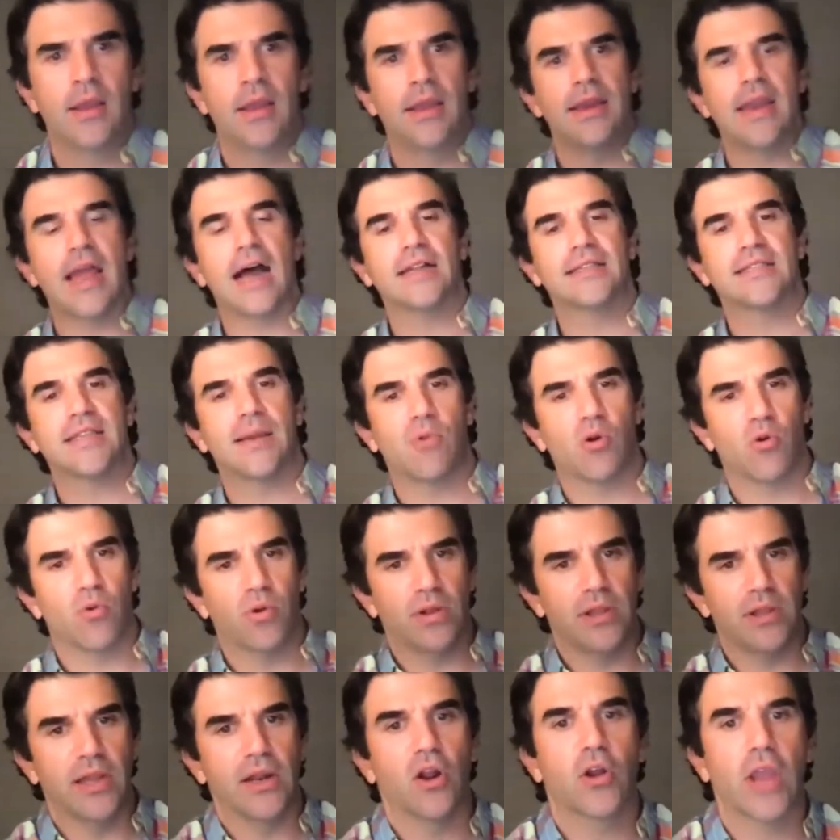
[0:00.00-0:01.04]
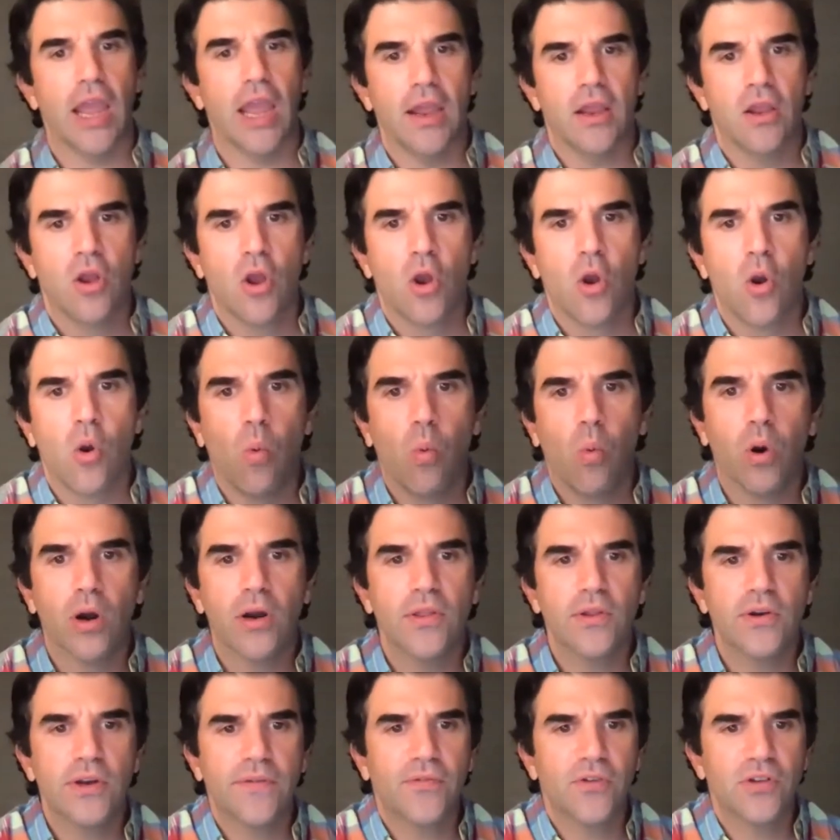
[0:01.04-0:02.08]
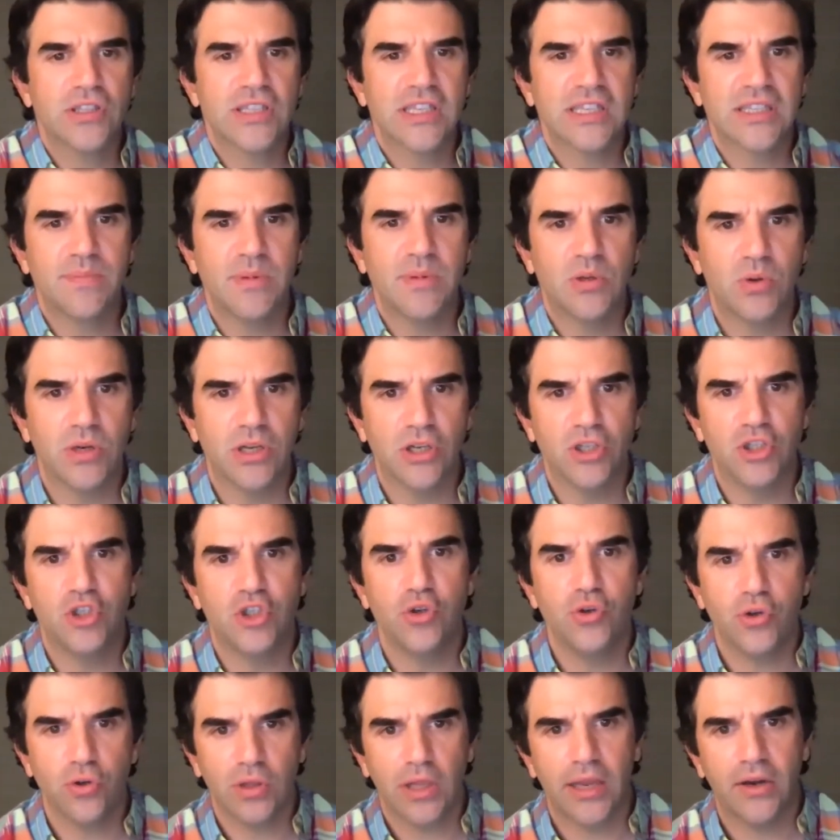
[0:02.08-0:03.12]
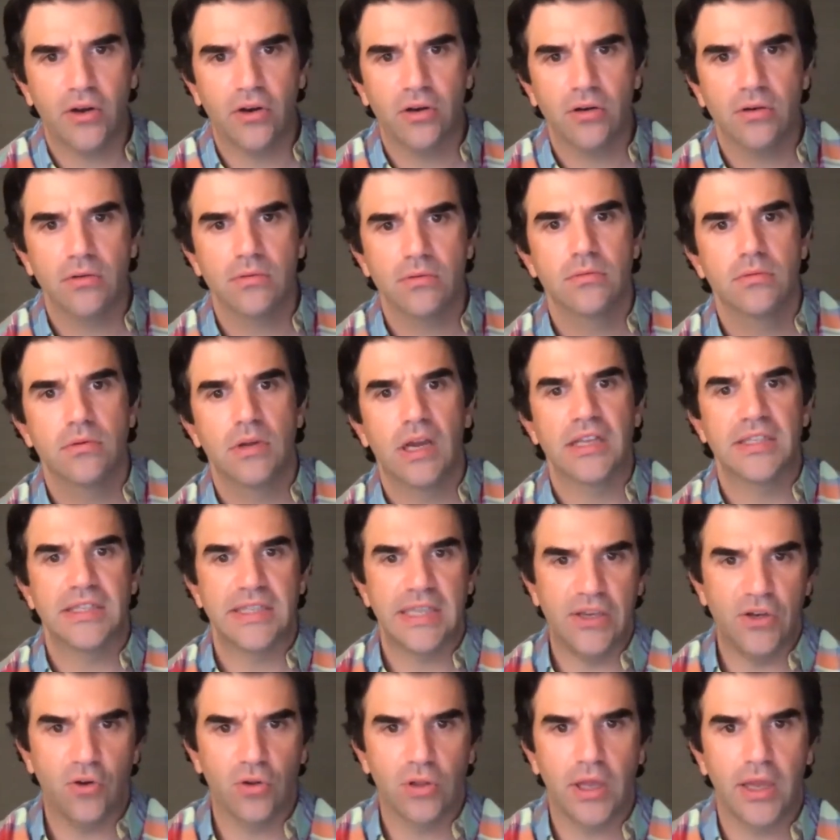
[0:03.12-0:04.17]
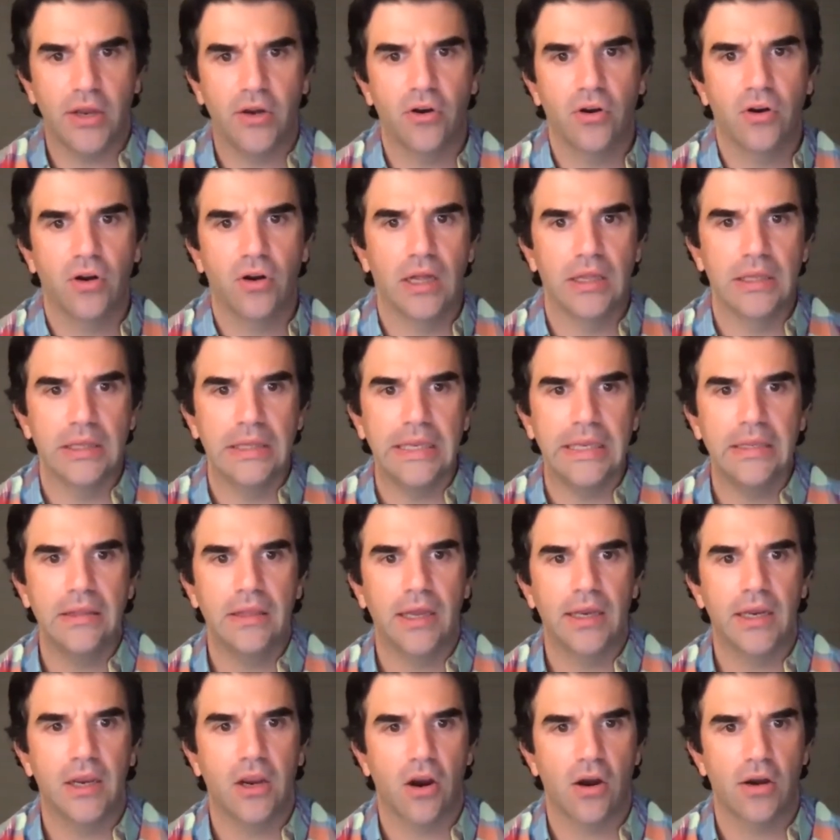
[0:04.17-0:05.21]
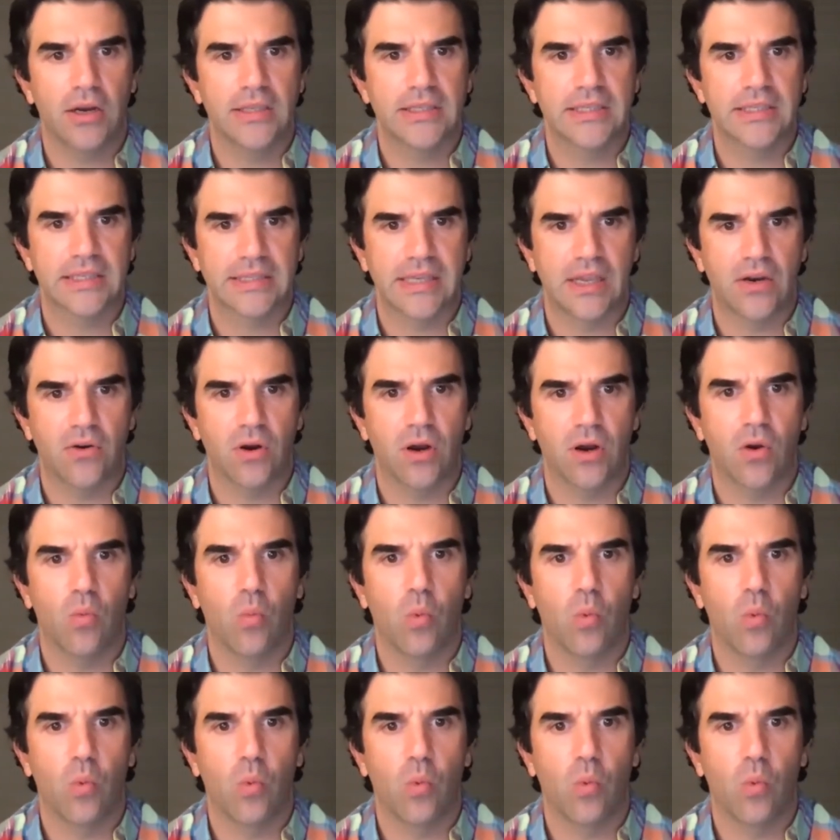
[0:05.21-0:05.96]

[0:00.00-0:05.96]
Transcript: not demo related okay what are the differences between a junior lighter a senior lighter, a lead lighting artist, etc.